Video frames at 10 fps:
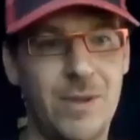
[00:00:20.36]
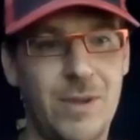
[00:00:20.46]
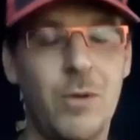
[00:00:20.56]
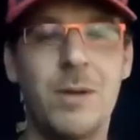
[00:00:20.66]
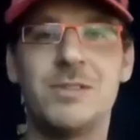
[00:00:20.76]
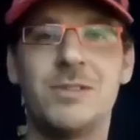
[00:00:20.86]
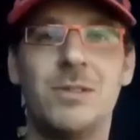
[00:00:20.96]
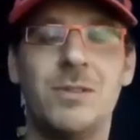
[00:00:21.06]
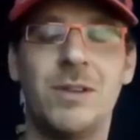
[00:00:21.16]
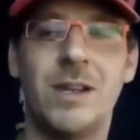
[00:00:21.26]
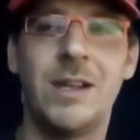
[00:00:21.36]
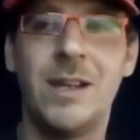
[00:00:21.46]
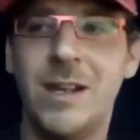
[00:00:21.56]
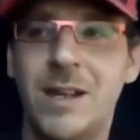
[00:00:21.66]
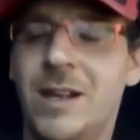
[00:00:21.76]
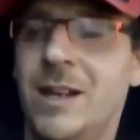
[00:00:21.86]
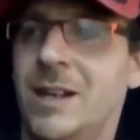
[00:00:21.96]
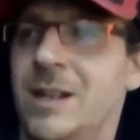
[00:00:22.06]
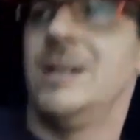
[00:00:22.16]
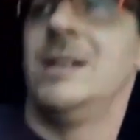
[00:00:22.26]
Oh, absolutely.
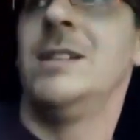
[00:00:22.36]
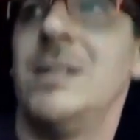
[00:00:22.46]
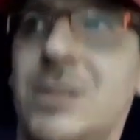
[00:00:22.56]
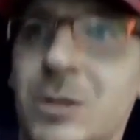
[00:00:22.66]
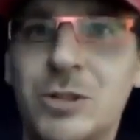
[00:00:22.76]
So